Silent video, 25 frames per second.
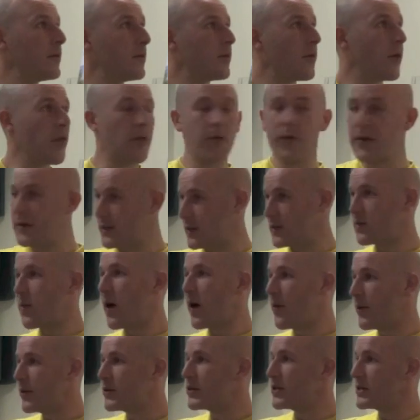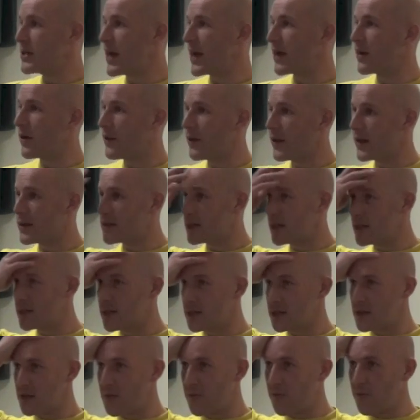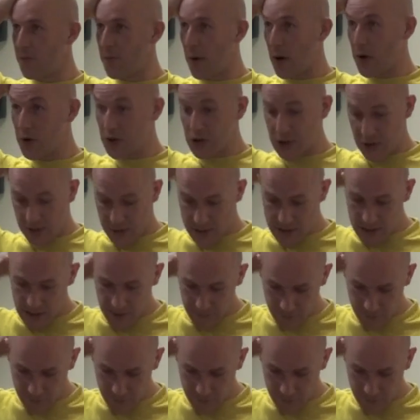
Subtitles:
One of the reasons why we should take on the existence of bosons